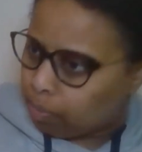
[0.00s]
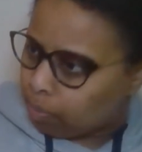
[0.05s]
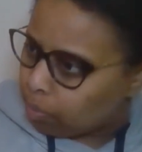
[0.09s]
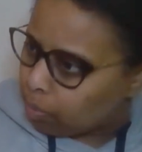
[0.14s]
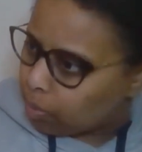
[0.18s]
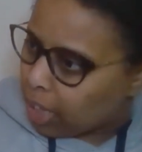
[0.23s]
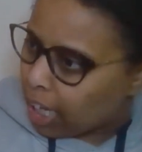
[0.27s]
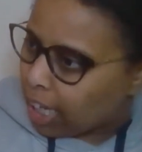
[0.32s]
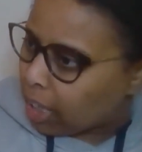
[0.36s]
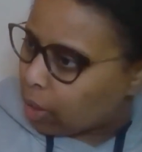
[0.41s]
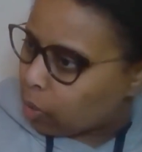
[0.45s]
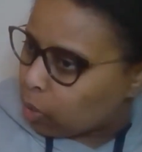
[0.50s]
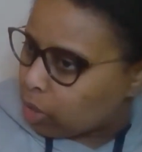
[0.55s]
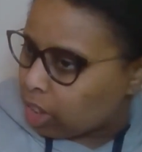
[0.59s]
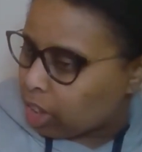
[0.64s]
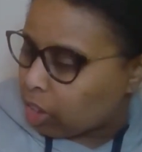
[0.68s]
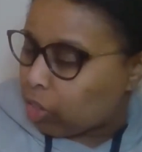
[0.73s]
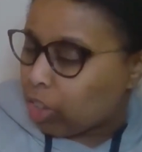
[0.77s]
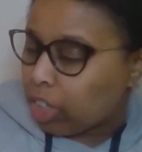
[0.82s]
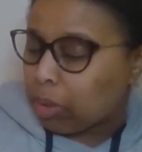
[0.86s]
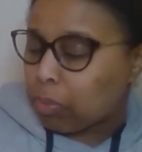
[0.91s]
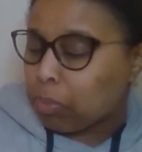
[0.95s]
Kate was
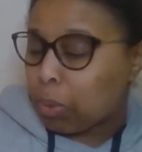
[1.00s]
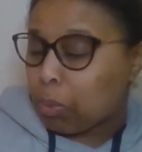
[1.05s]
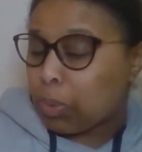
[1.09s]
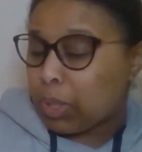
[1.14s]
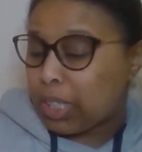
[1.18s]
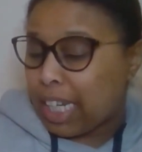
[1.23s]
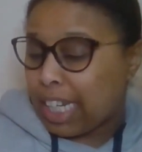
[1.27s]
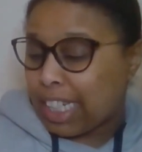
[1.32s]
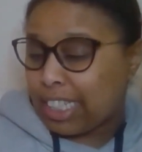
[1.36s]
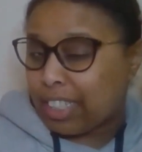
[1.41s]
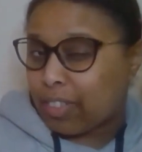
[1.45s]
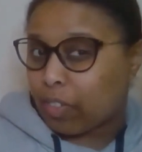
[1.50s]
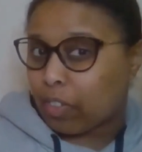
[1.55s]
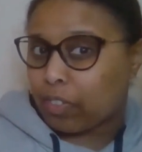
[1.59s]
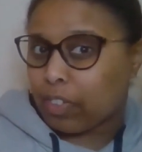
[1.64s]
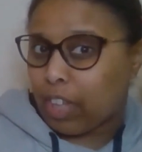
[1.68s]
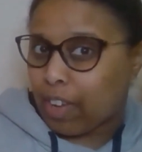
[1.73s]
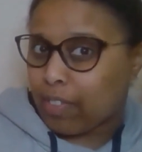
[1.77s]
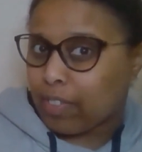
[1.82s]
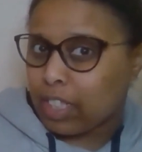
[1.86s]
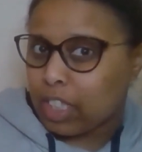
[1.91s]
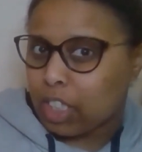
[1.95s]
incredibly protective of
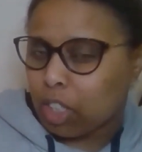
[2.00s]
Kevin,